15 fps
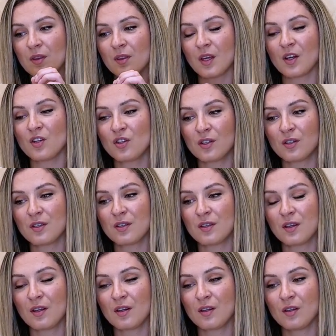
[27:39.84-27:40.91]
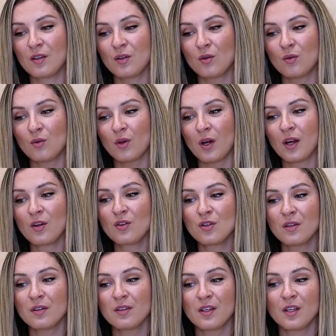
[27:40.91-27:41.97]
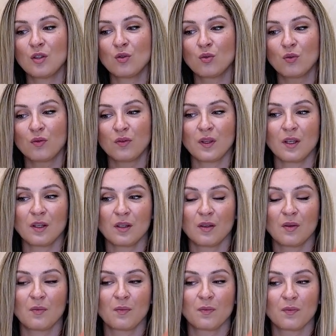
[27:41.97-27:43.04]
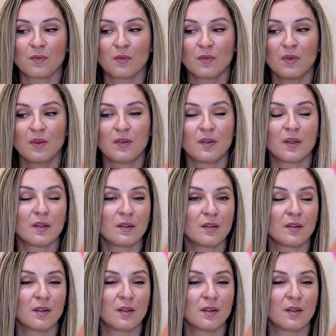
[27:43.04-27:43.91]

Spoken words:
touch the skin, you actually need to feel that